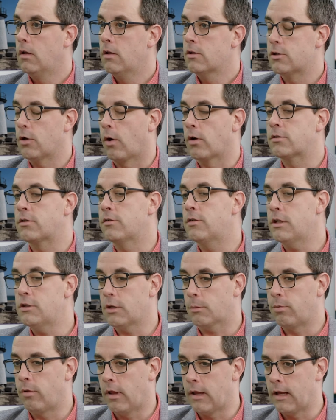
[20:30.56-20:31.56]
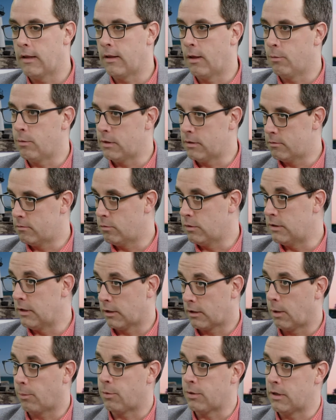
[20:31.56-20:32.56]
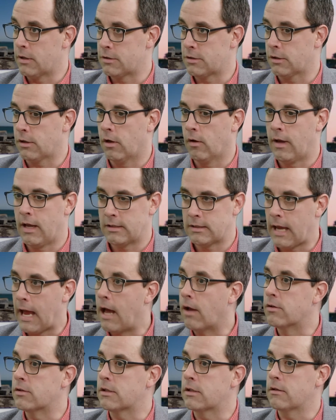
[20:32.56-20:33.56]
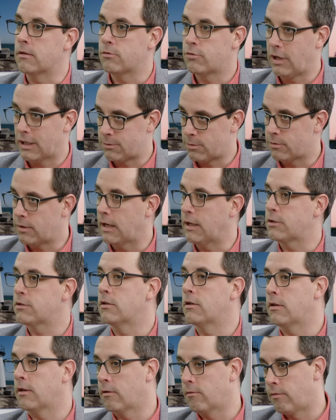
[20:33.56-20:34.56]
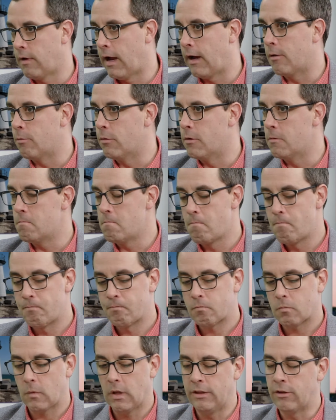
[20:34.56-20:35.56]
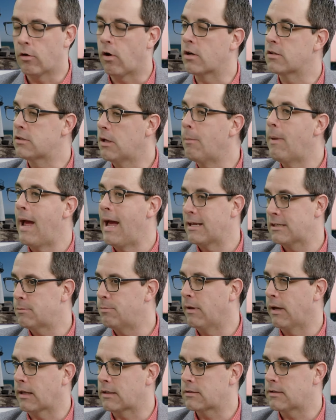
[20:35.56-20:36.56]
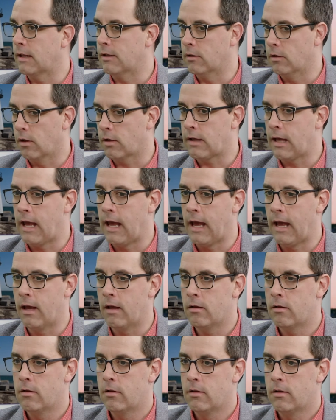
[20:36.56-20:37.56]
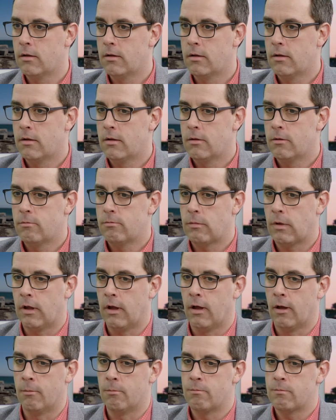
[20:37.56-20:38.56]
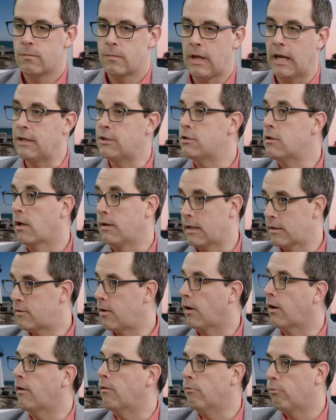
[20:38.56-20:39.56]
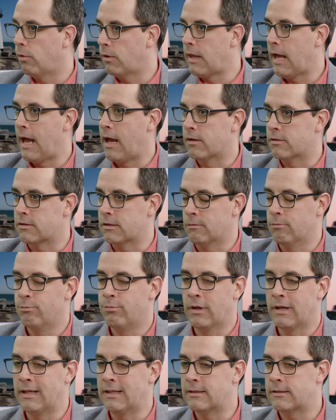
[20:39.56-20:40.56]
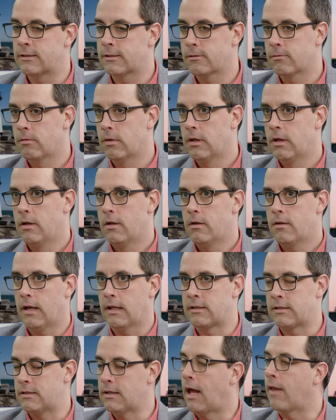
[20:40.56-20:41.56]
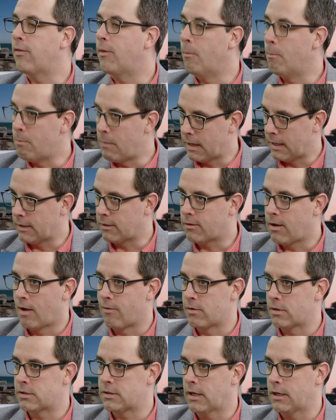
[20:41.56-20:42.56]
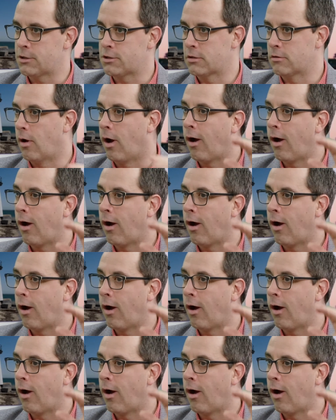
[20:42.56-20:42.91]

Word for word: So our strategic plan that we, we did a couple years ago has housing transportation and the environment. And there are some aspects that look at um, aging on Nantucket with housing, but it's it's not the main conversation.